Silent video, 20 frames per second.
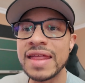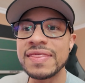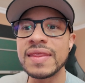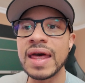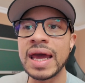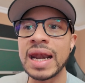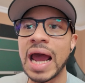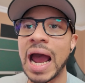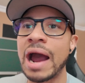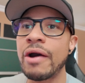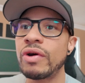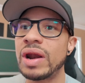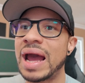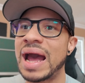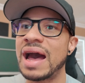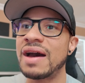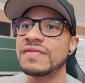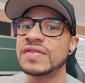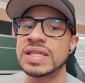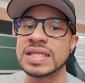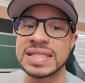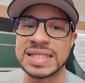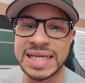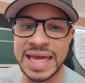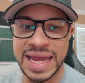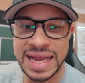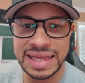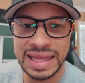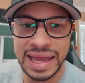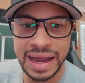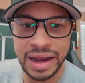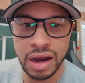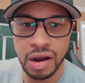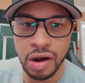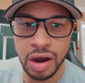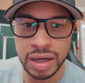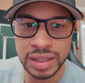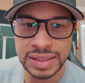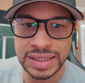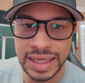and then I would have to take that
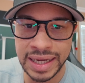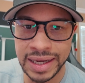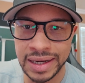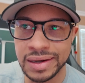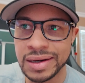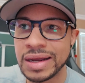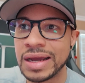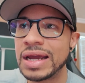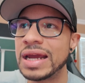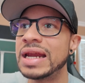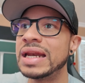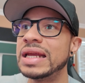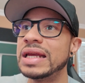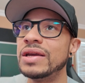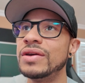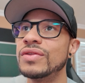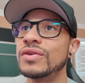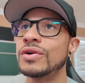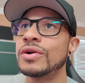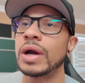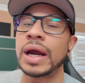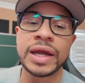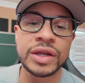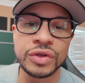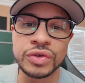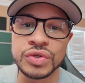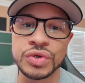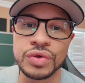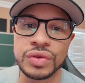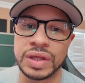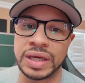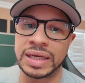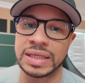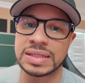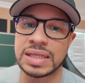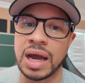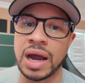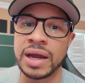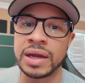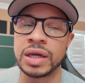content and either I could do two
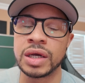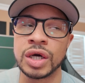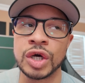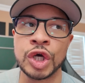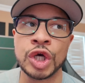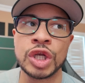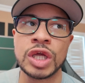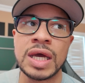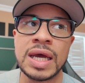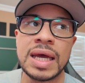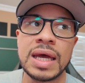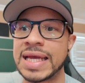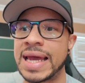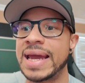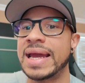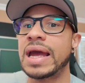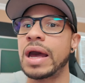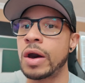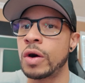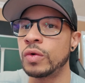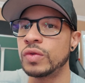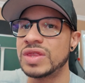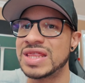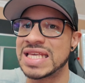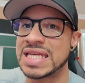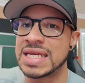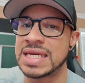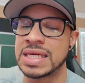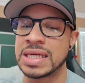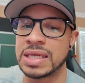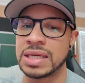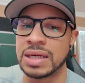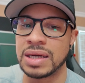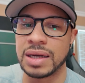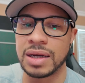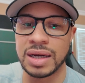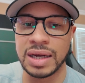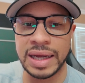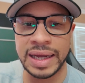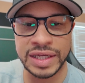things. I could take out the
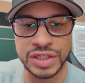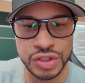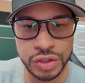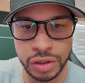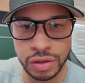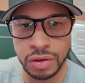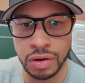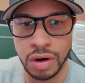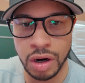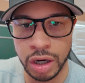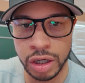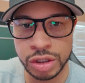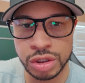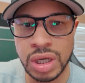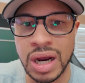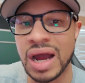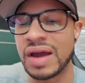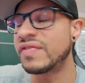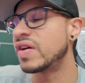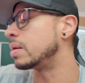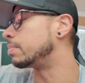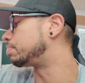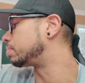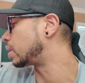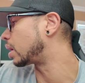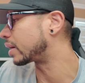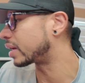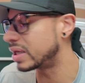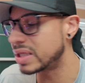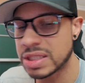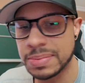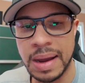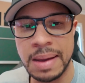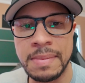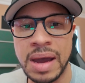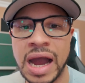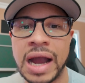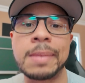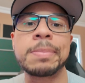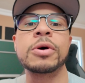external hard drive and plug it into my
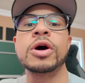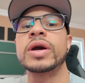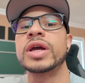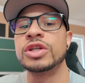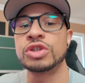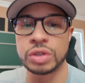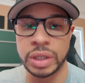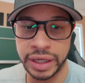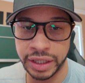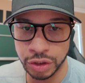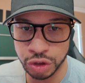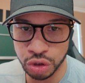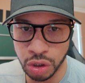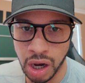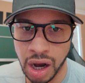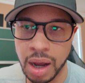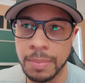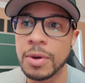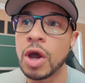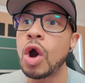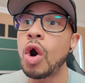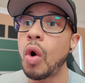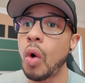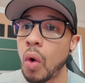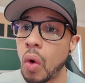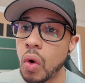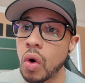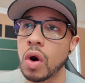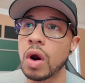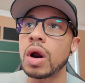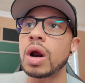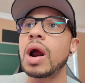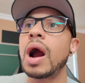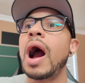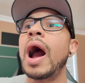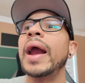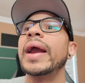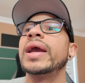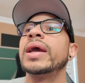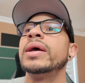MacBook and drag and drop,
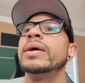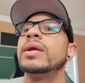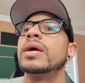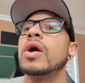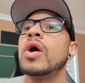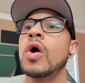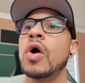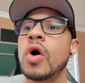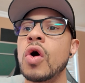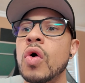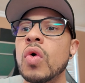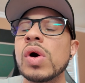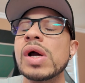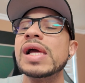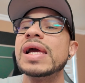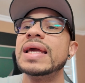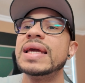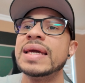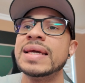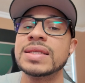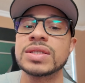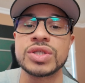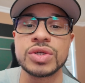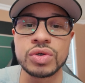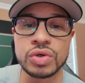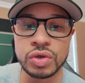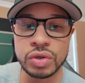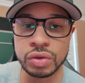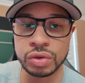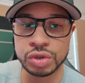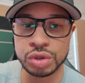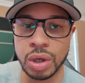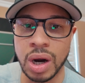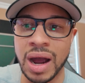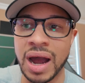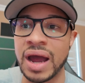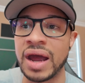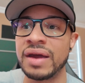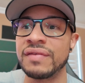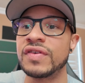or I could go into Google
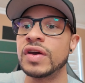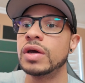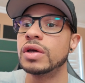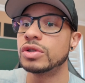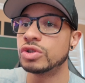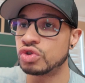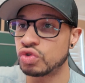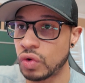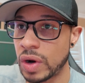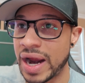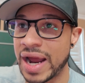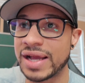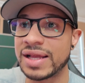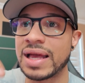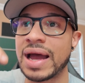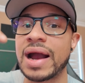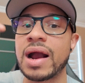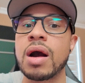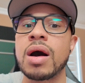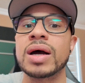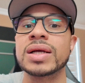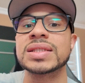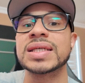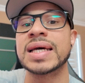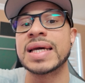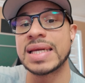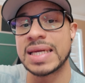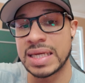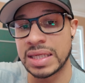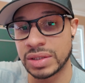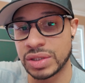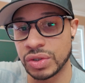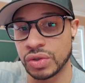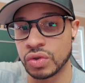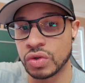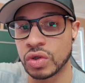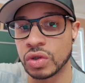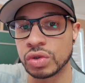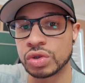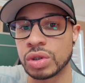Drive, drag that content into
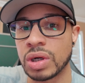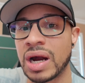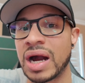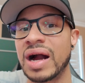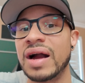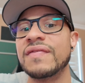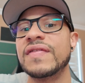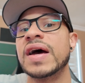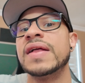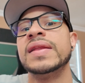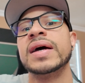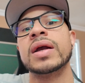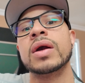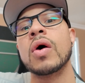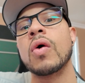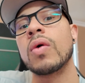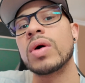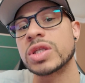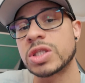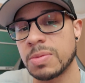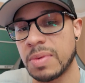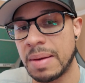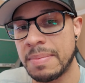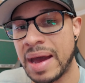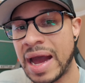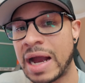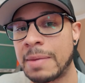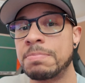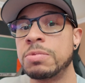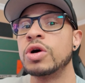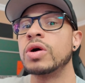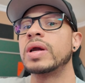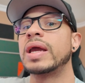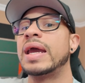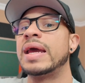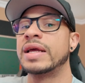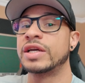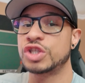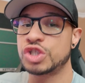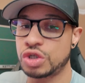Google Drive, and then go onto my MacBook
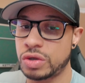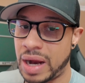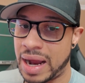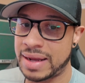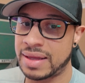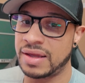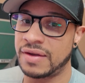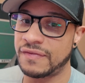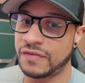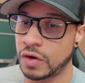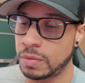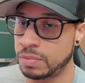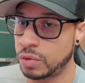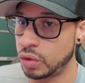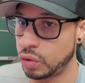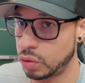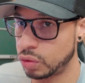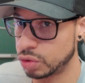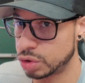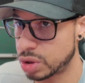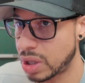and extract it from Google